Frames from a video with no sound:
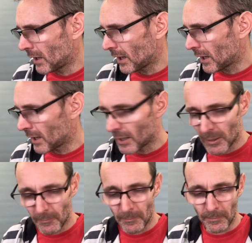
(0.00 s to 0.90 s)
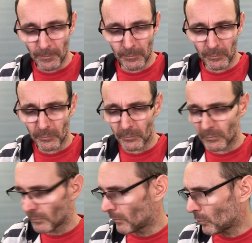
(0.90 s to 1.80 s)

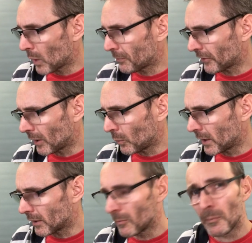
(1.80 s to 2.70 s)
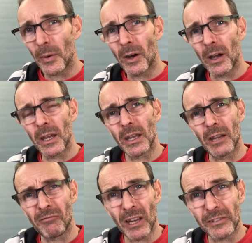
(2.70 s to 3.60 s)
website where you can buy
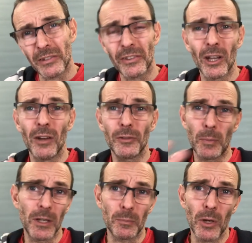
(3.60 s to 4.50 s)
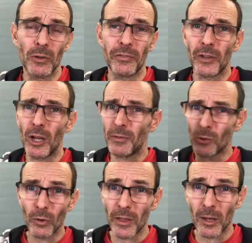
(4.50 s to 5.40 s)
Erasure stuff, Depeche Mode stuff, and
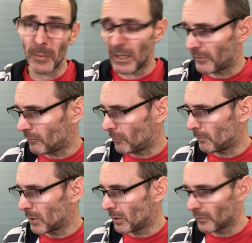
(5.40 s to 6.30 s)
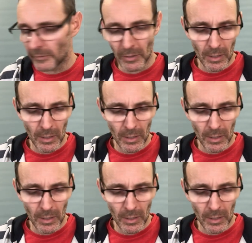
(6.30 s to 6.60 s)
all of the other bands that are on Mute.